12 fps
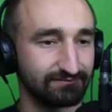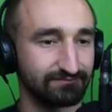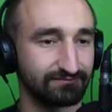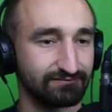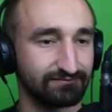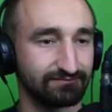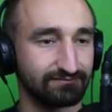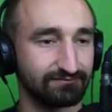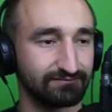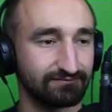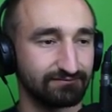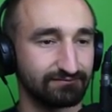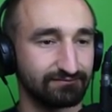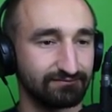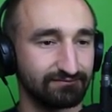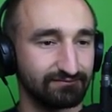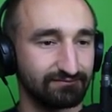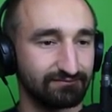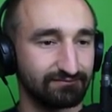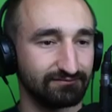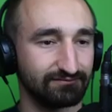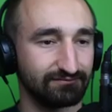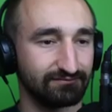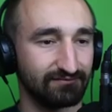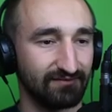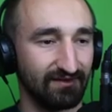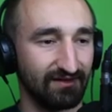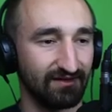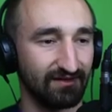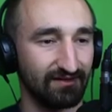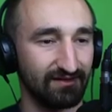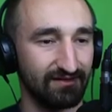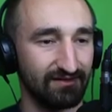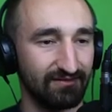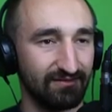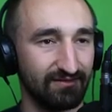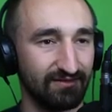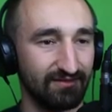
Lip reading: Nothing is said.